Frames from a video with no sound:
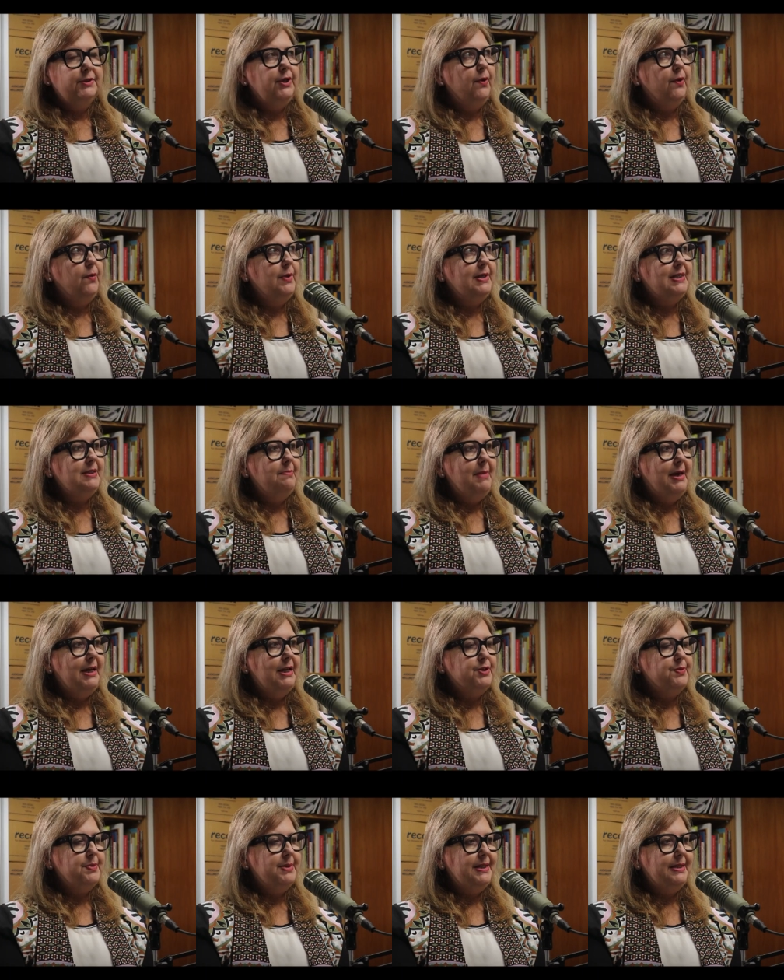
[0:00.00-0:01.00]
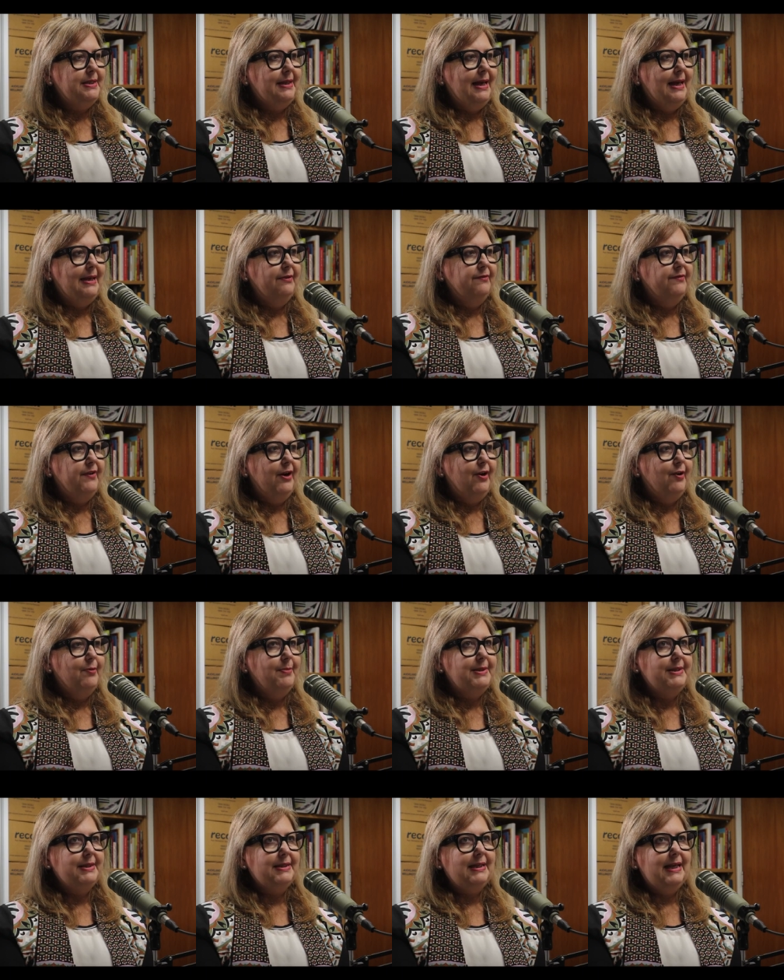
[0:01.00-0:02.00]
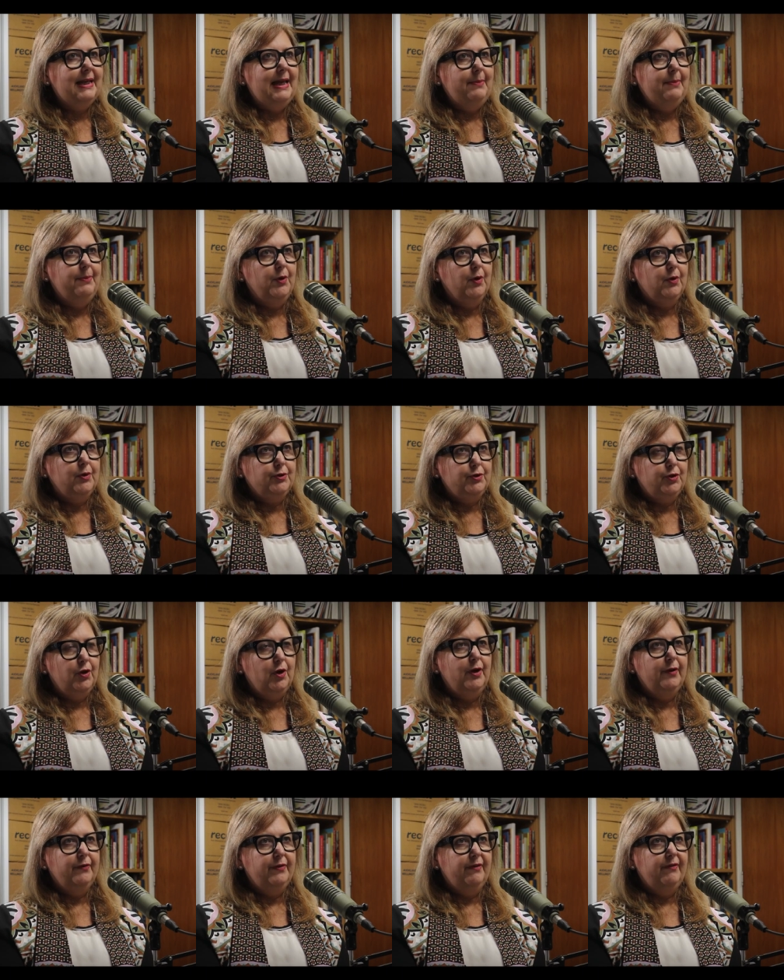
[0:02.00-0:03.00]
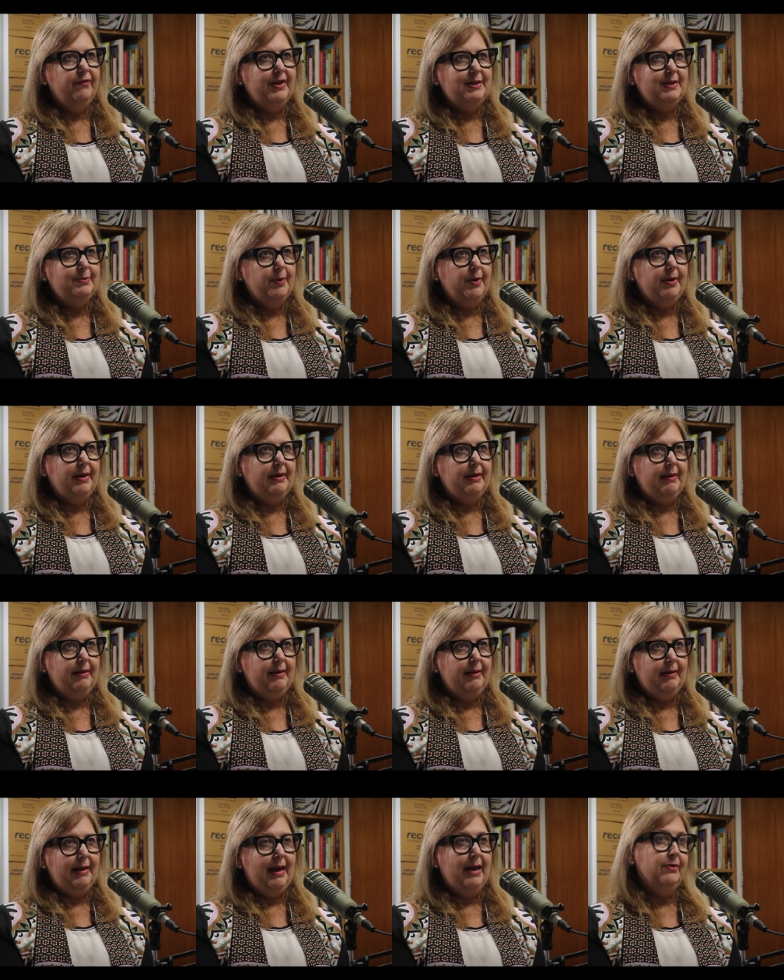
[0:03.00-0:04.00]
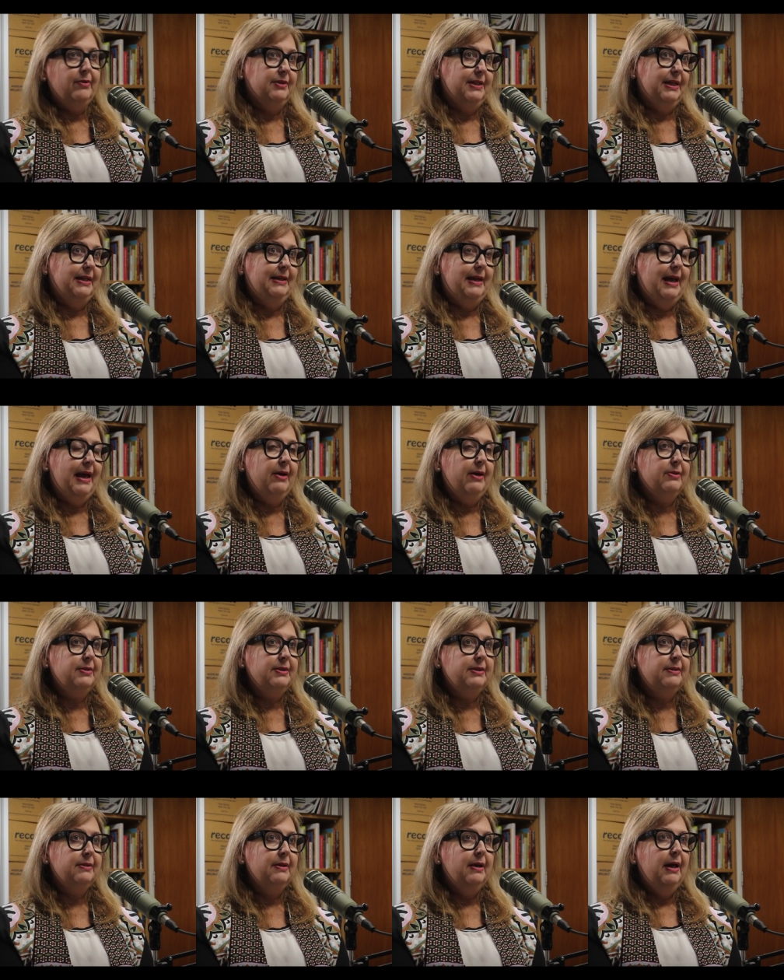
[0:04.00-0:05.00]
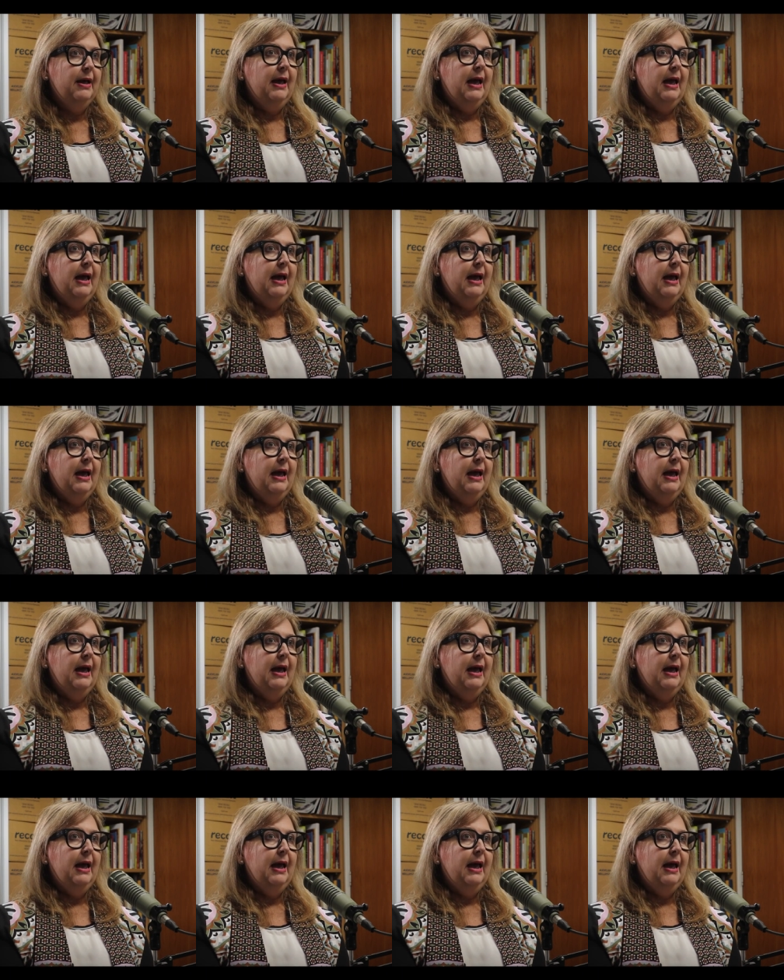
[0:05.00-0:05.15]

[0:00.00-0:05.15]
So risk management in that environment is keep your control of the Facebook account in house.